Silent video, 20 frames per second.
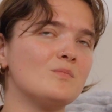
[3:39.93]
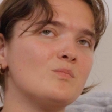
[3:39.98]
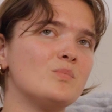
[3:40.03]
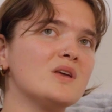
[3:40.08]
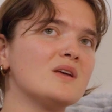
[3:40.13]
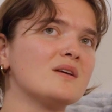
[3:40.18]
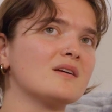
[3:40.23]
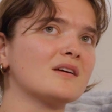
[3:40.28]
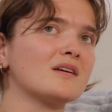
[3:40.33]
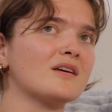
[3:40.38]

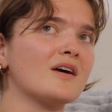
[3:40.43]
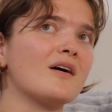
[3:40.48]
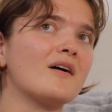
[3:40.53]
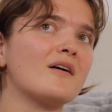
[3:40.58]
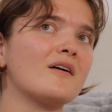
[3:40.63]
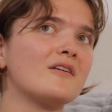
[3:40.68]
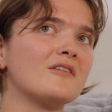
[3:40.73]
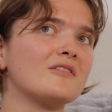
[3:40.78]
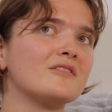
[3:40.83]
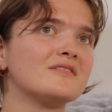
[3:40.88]
being a
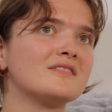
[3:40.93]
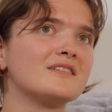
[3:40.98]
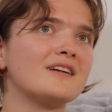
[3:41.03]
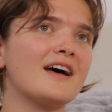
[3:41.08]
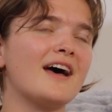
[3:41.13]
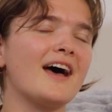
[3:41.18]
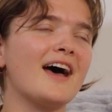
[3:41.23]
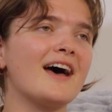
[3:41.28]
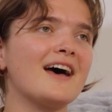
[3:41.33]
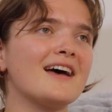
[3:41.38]
girl
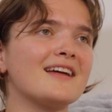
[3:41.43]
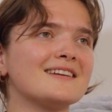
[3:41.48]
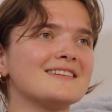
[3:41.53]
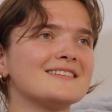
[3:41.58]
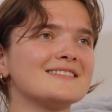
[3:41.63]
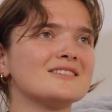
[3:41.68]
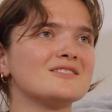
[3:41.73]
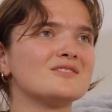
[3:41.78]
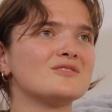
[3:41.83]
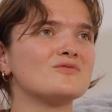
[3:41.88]

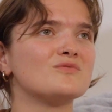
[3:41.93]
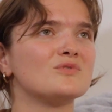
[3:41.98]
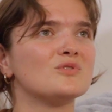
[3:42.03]
and